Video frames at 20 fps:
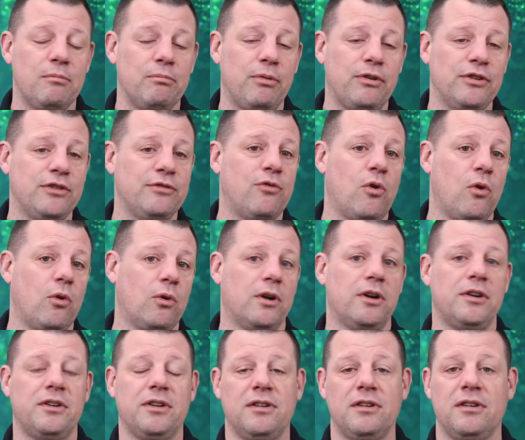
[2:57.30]
push
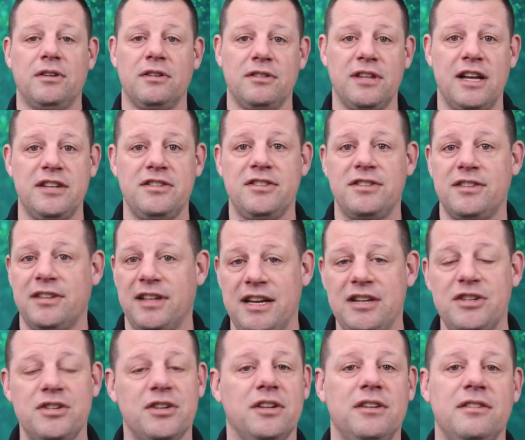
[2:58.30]
forward
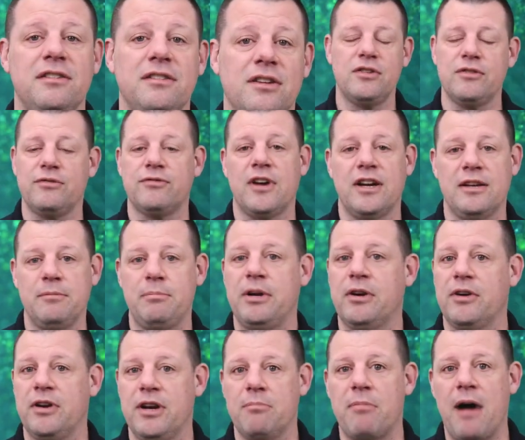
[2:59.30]
legislation to fight
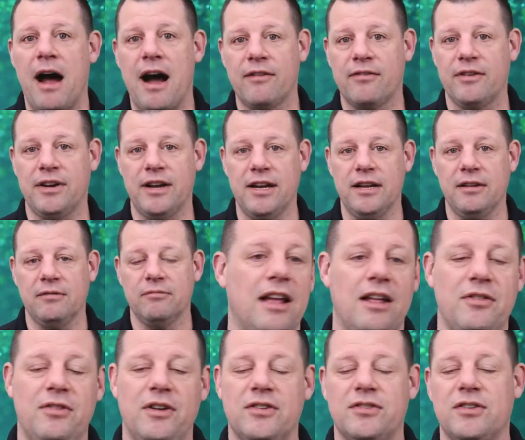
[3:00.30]
period poverty.
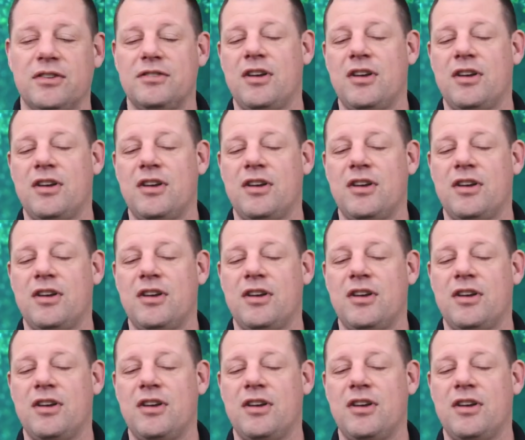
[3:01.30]
And there's a